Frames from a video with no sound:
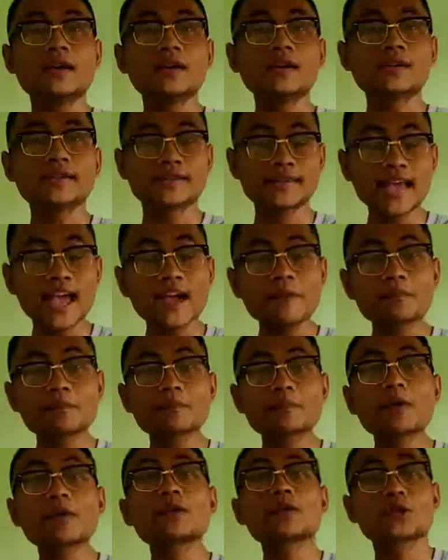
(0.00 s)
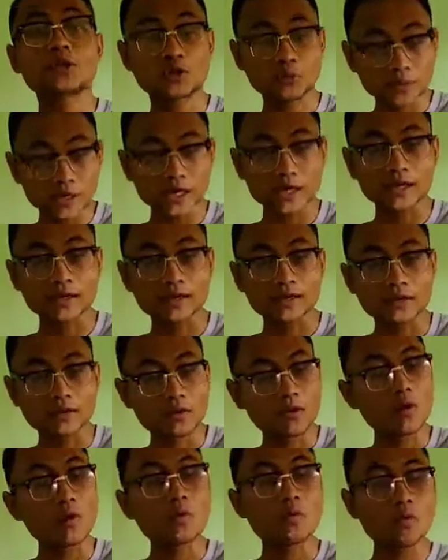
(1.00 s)
Step 3.
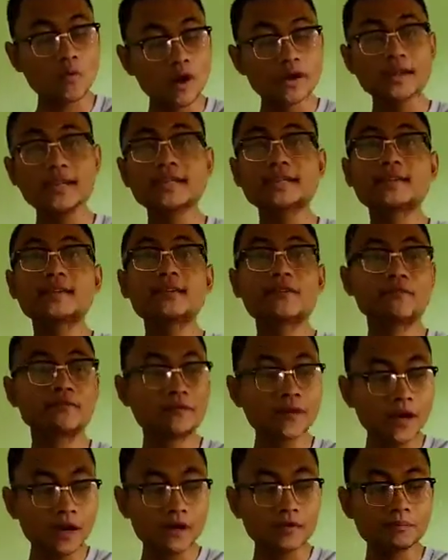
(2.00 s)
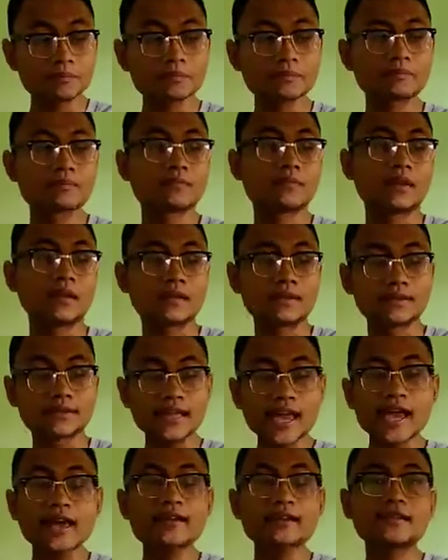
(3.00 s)
What is the verb
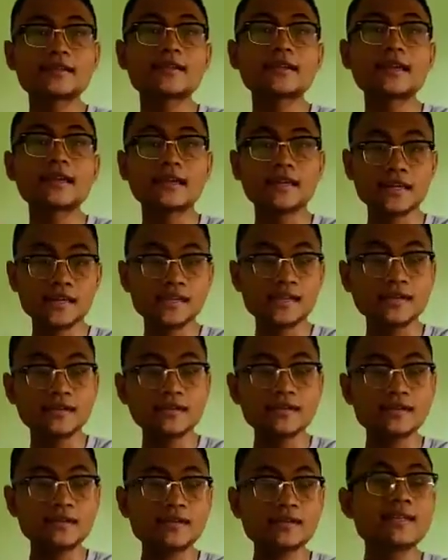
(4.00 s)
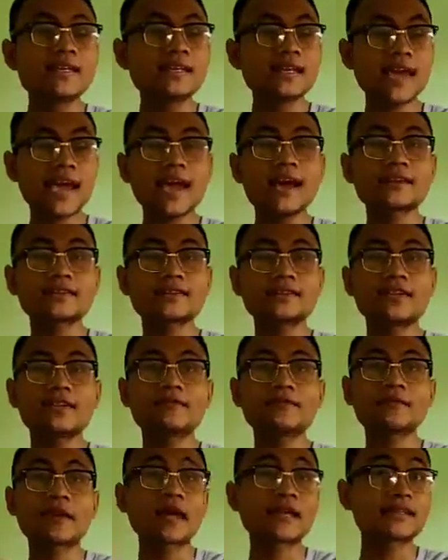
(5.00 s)
tense in the
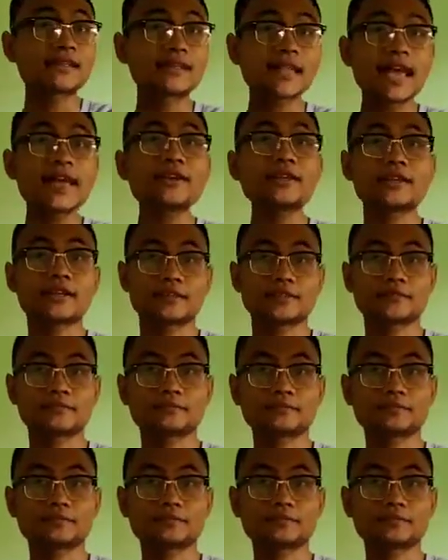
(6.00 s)
active sentence?